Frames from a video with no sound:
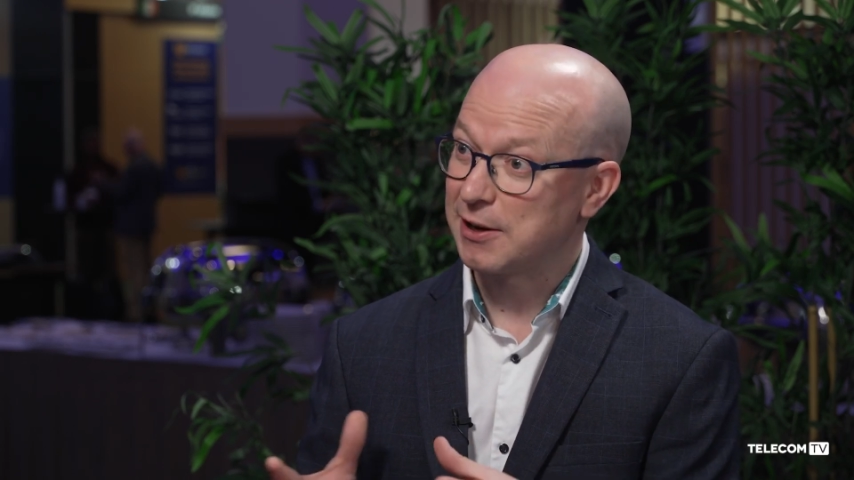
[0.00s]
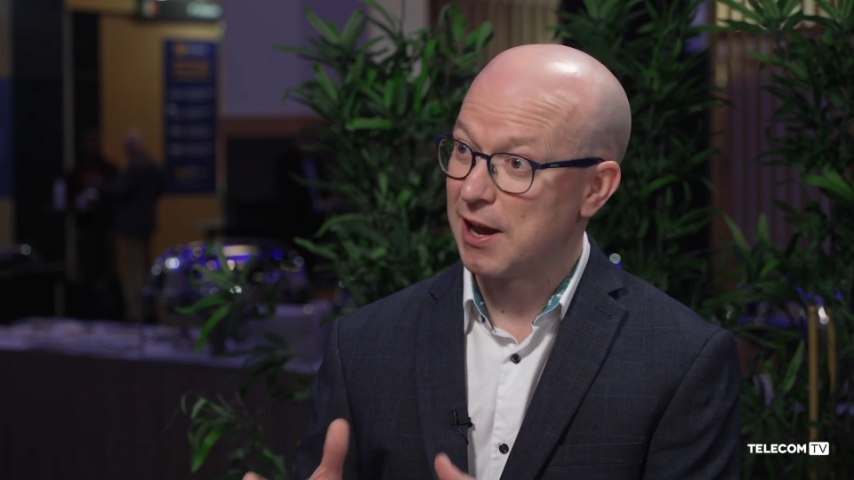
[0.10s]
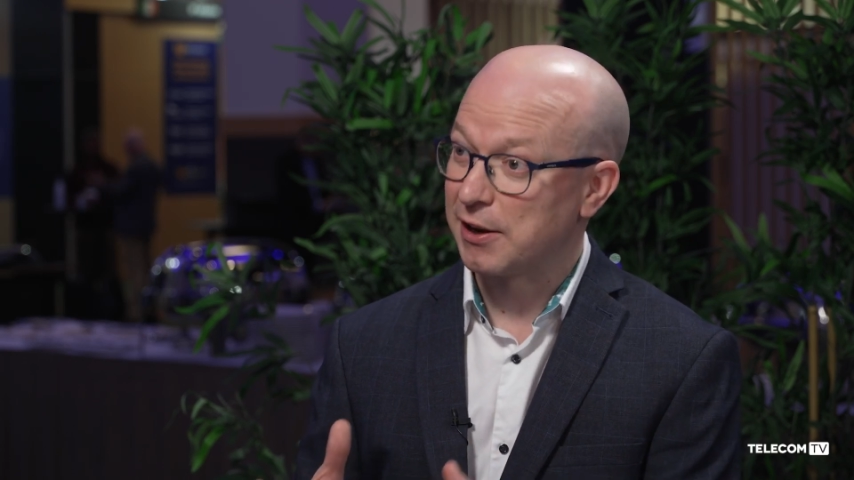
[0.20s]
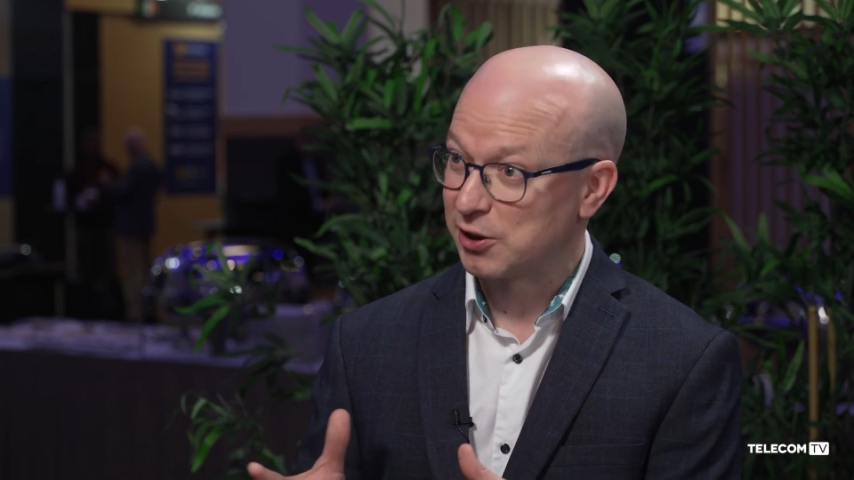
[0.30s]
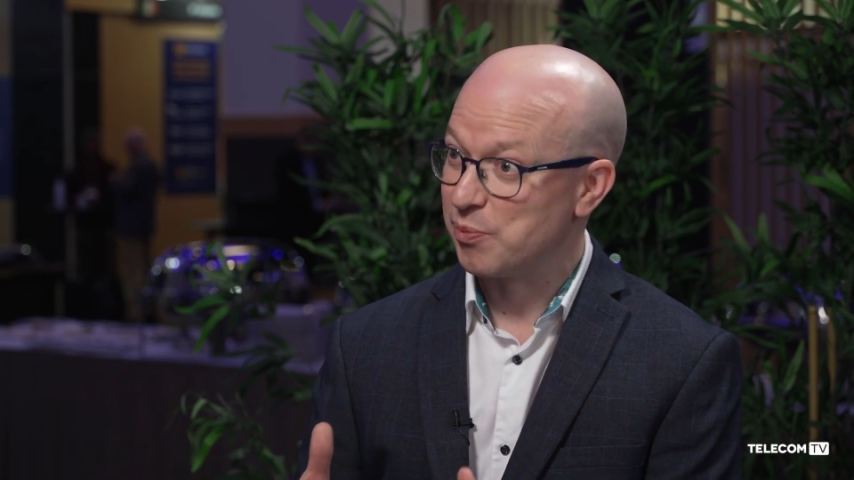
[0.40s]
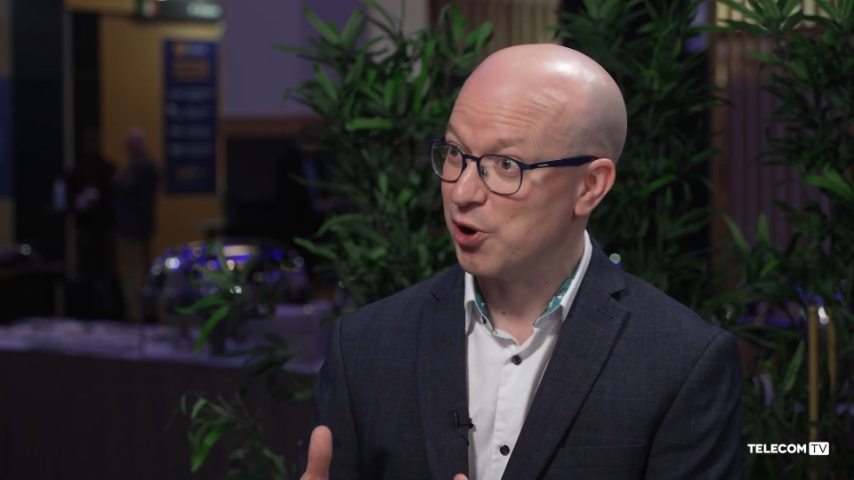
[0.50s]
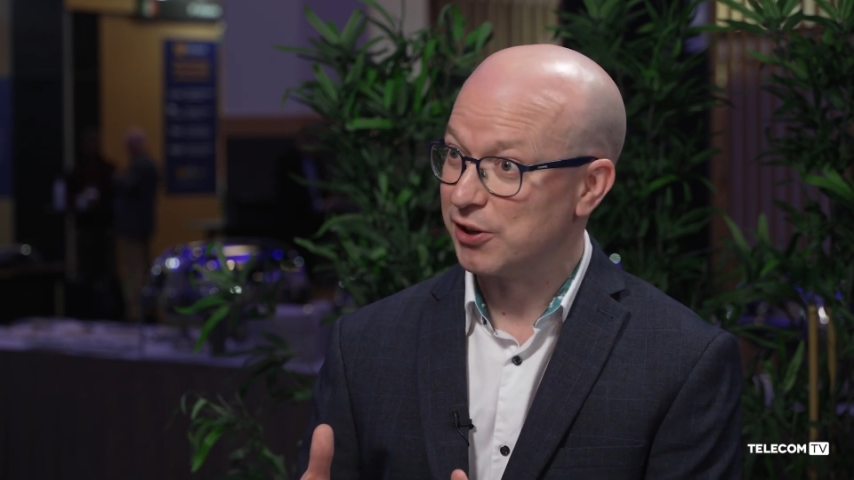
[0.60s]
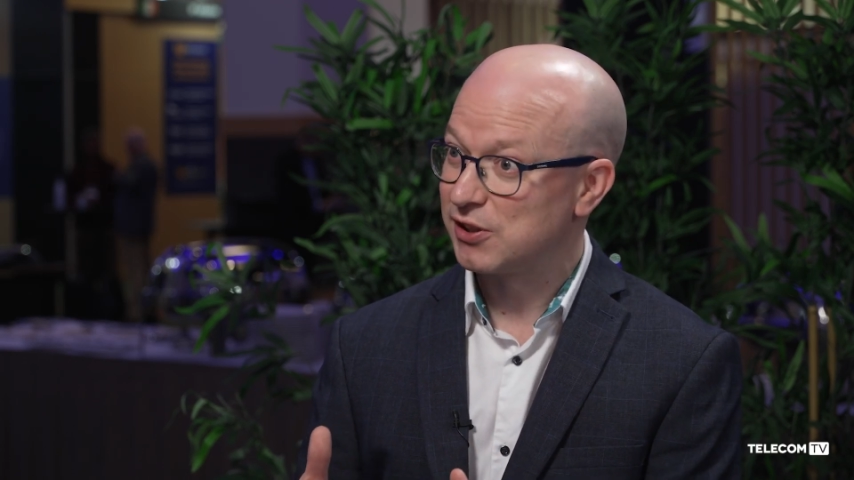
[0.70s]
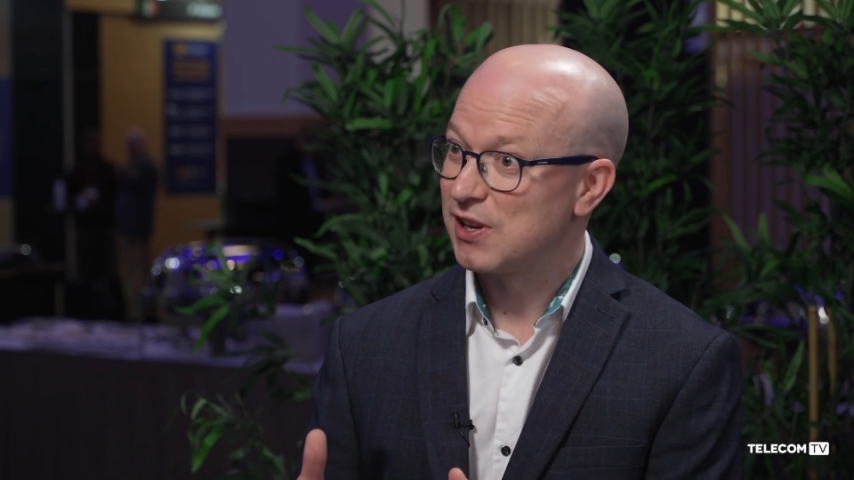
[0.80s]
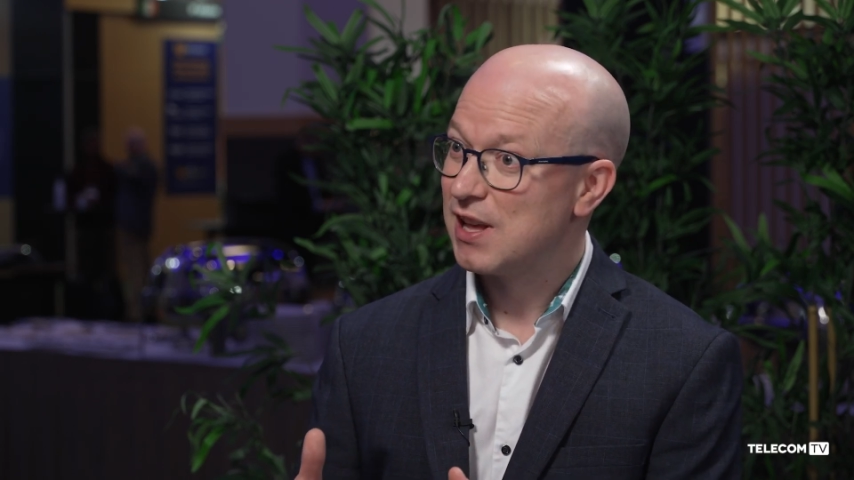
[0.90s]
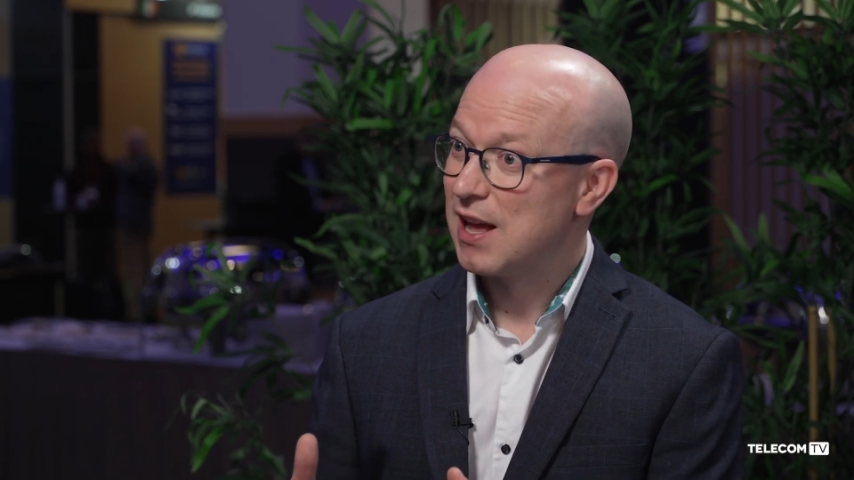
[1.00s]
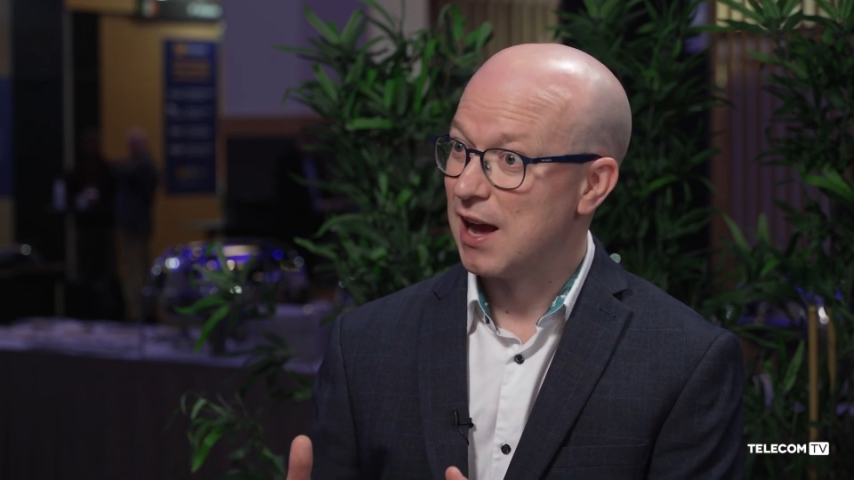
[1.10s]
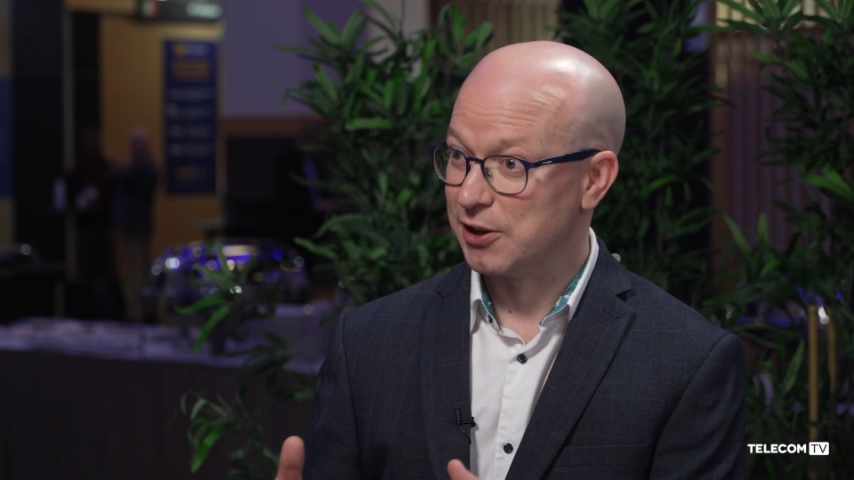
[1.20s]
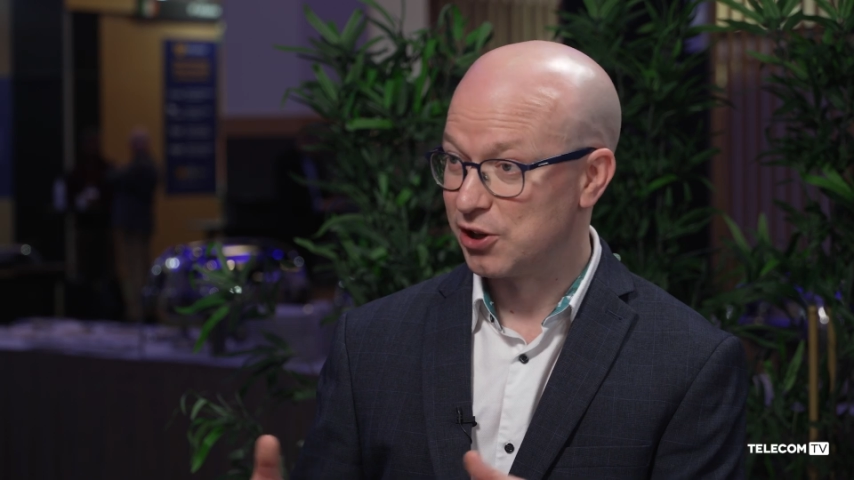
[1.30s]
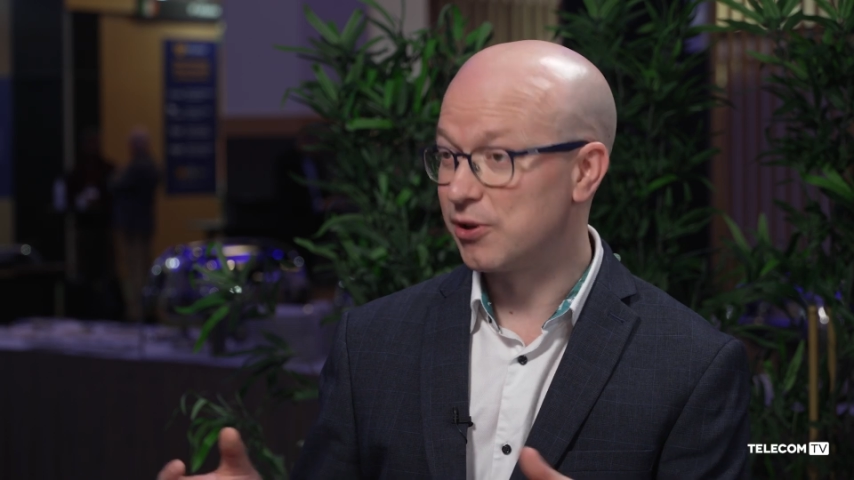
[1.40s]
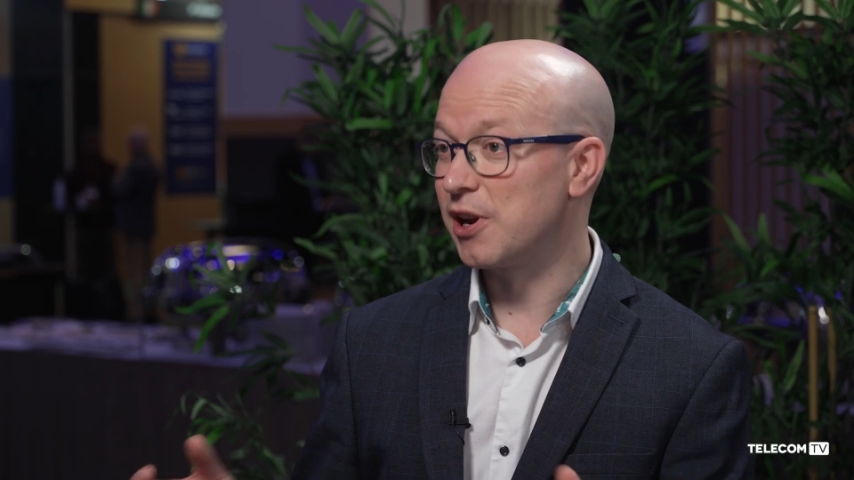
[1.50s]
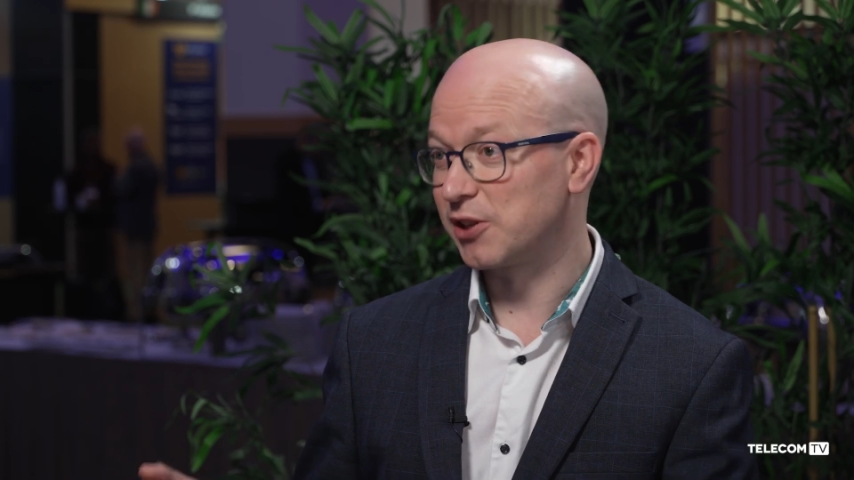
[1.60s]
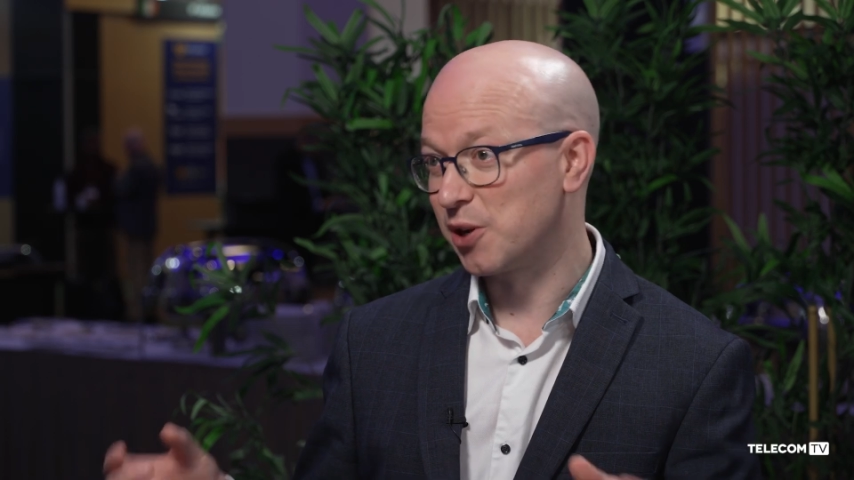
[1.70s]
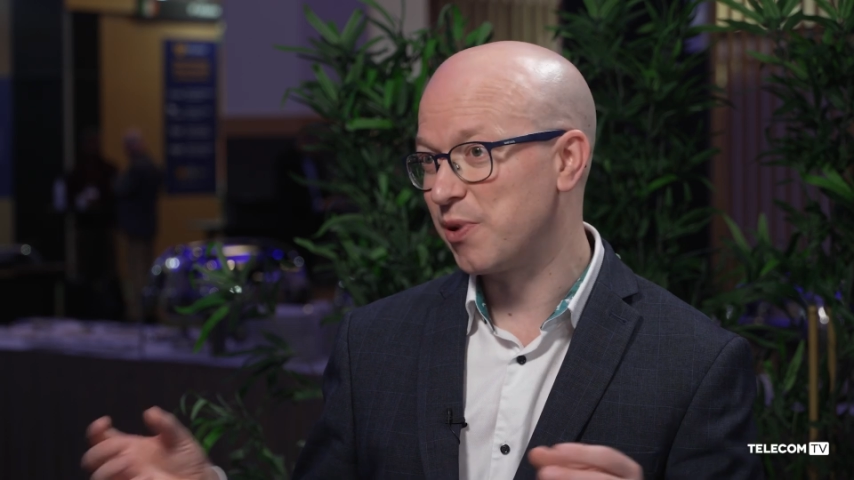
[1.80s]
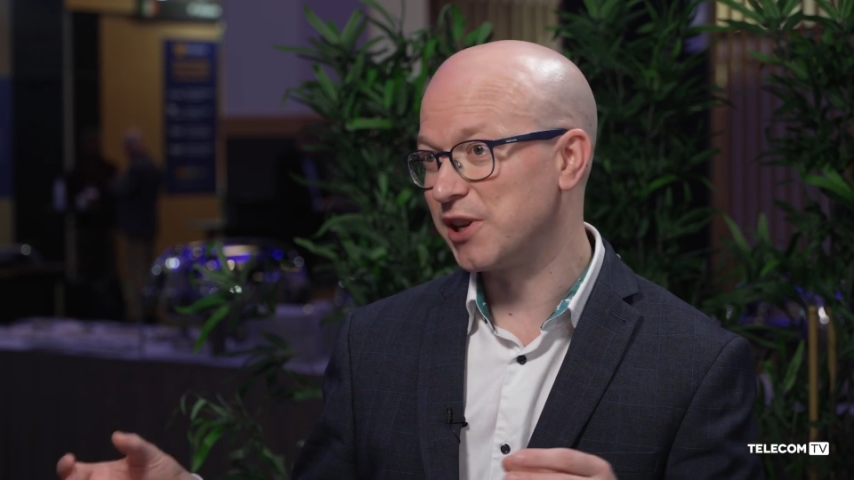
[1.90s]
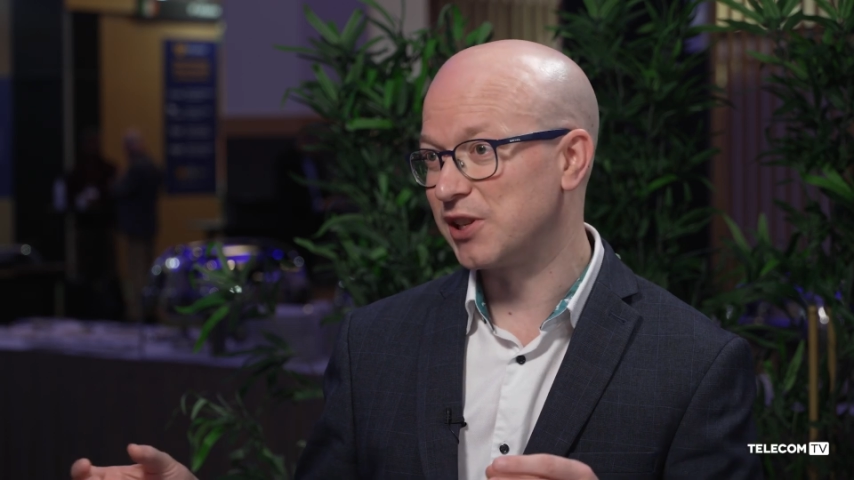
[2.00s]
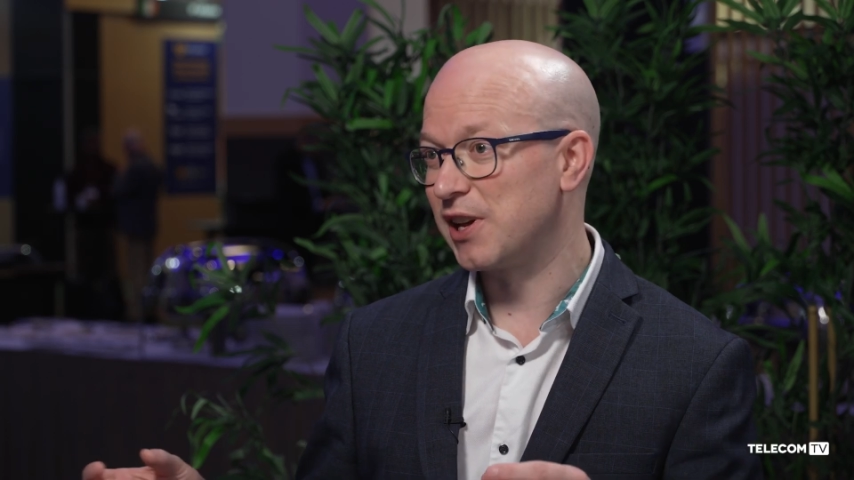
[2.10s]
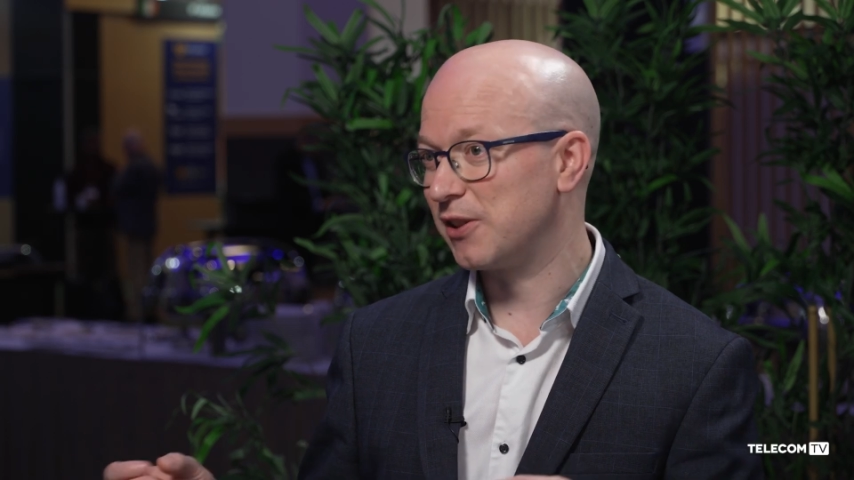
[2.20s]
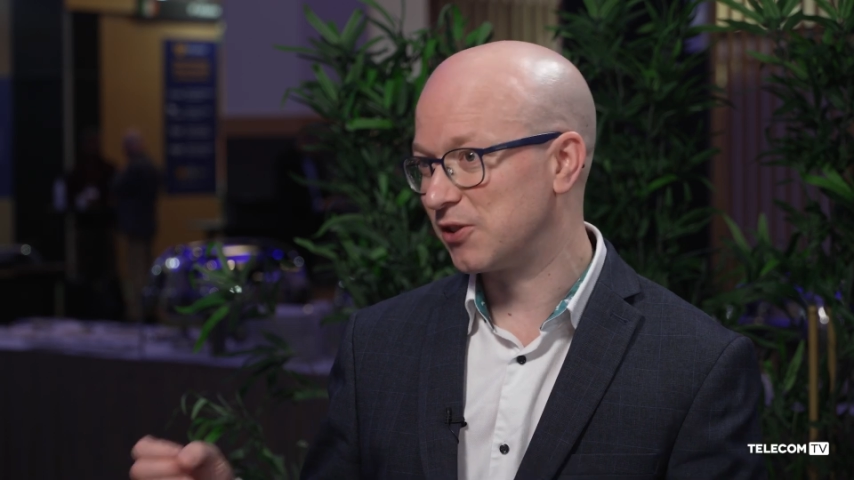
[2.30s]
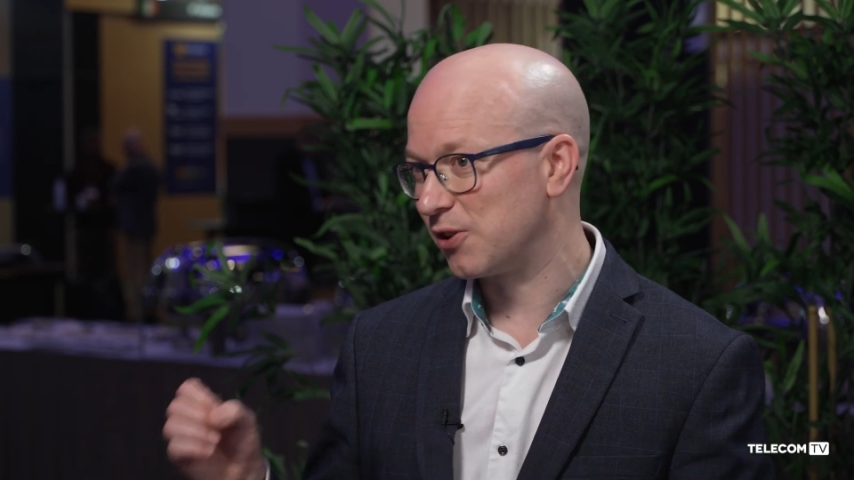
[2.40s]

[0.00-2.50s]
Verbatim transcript: experts and you can actually piece together